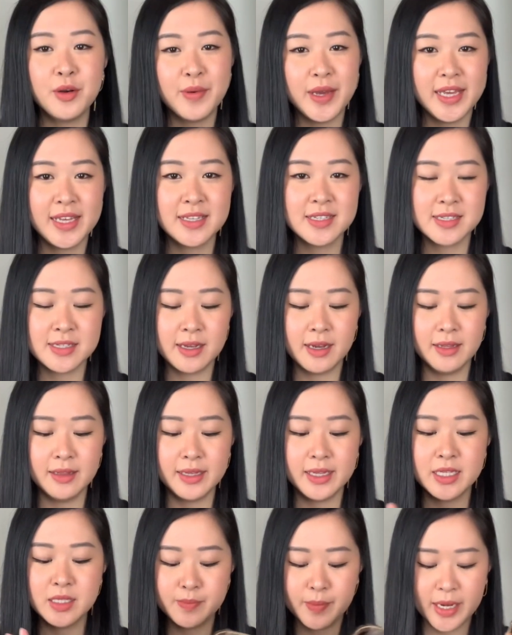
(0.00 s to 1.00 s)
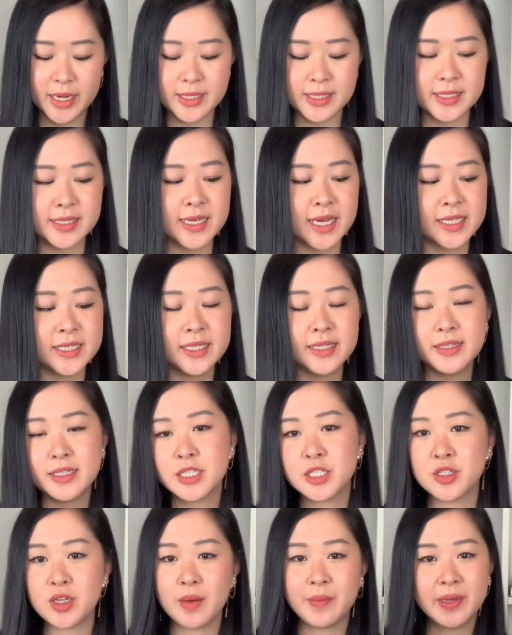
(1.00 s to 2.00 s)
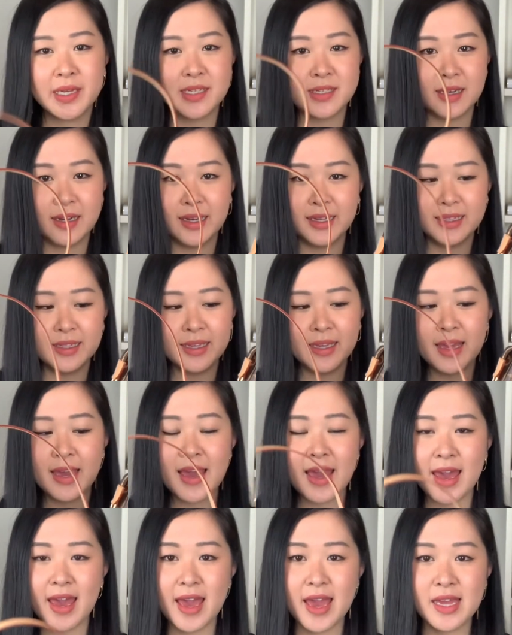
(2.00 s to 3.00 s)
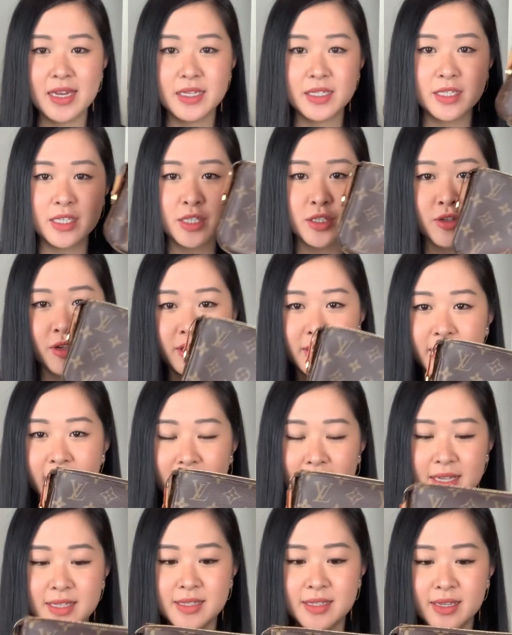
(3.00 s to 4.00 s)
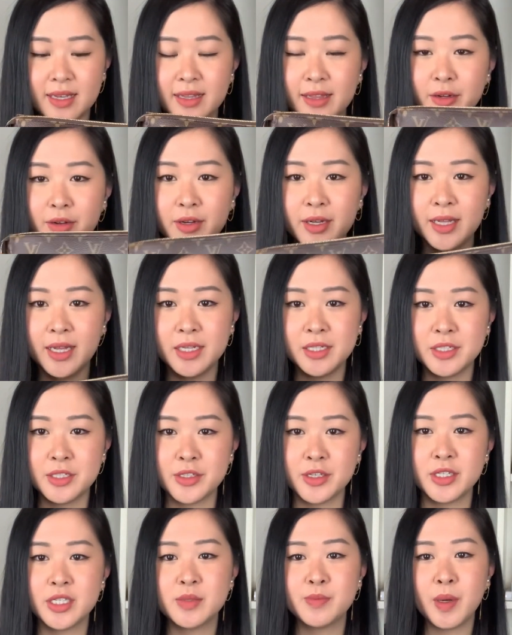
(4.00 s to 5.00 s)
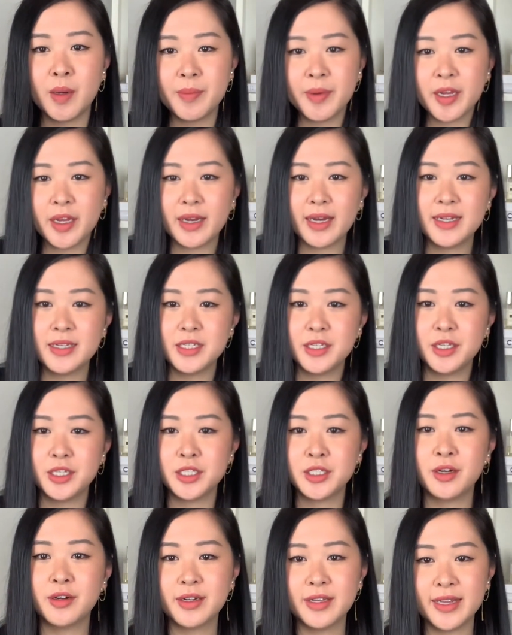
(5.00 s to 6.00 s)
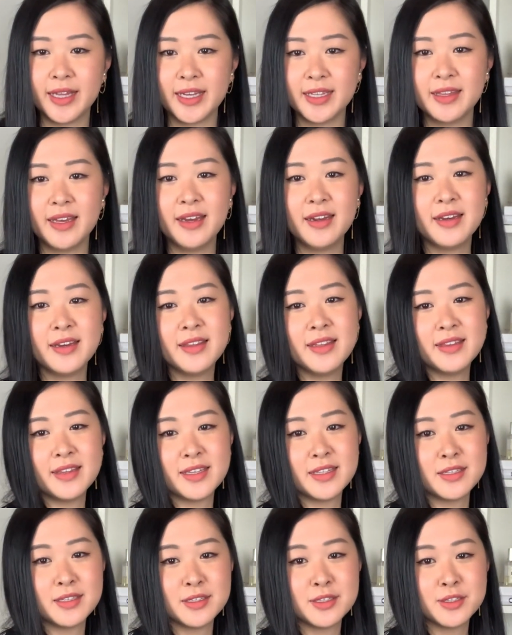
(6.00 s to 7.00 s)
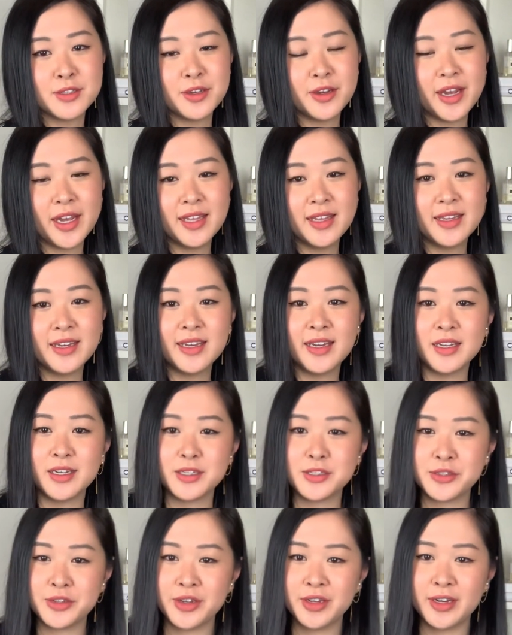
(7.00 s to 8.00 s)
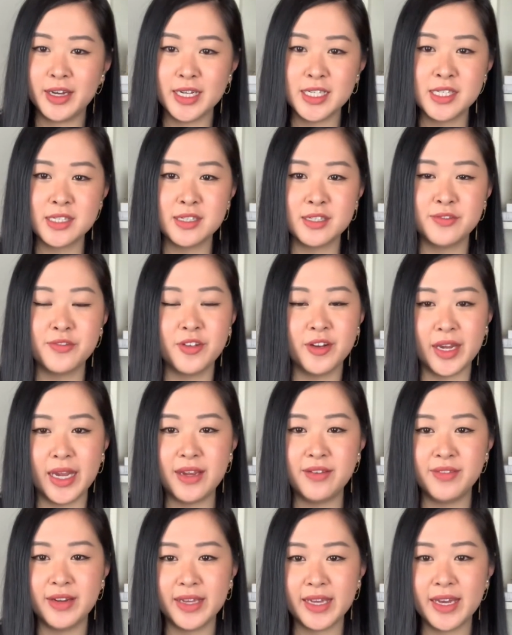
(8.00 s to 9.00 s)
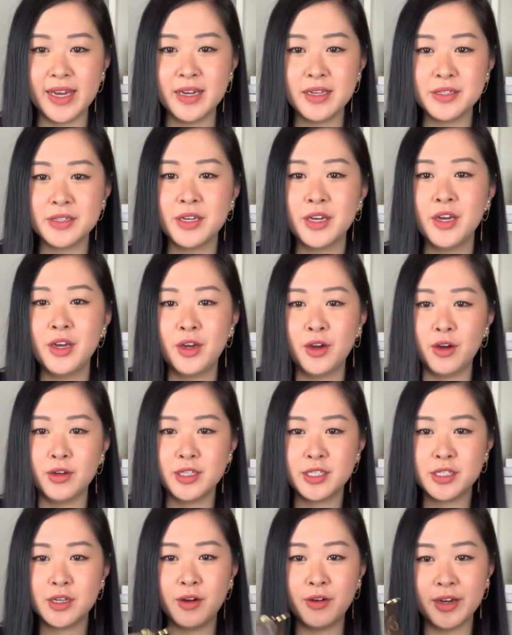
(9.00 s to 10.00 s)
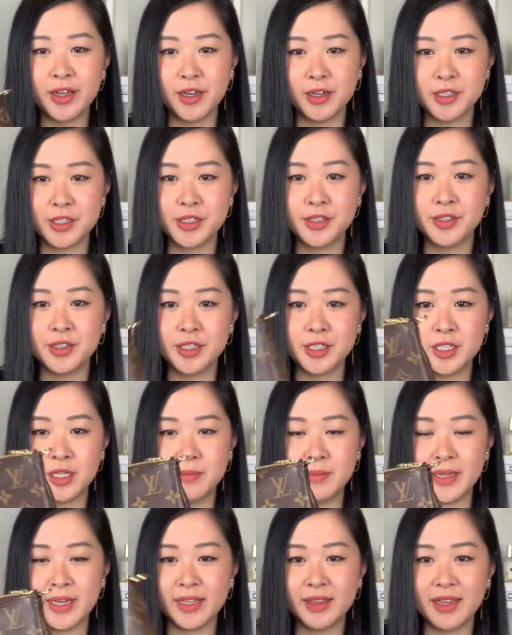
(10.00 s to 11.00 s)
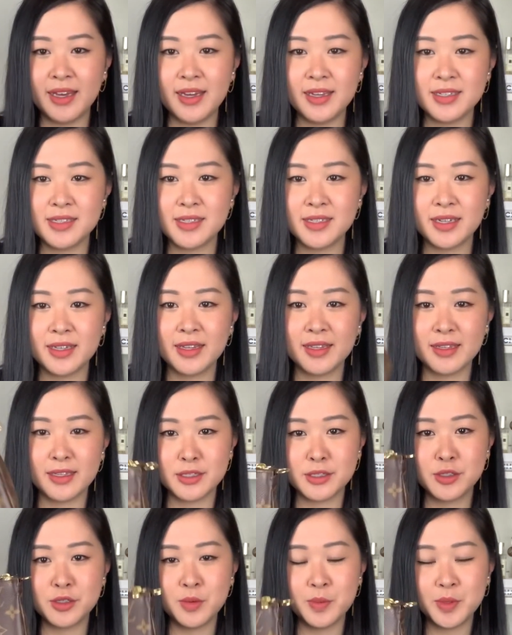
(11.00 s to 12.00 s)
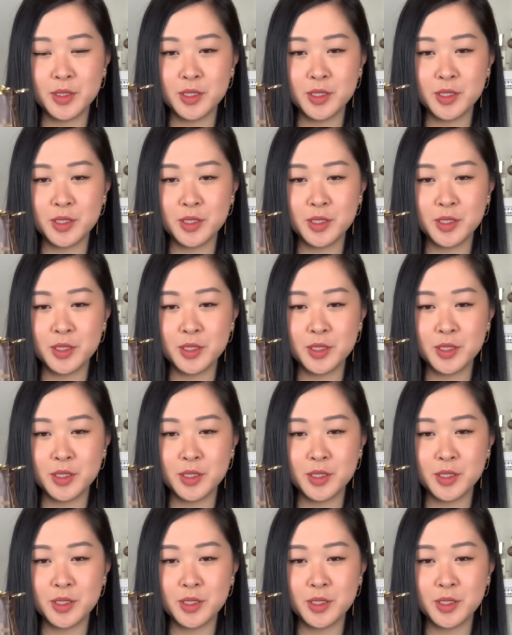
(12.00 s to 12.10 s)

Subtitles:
way you can style it is by detaching the strap entirely and just using it as a little clutch. So just popping it under your shoulder like that. I think that is so elegant, so nice just for an evening out, or just holding onto the top like that. I think that's super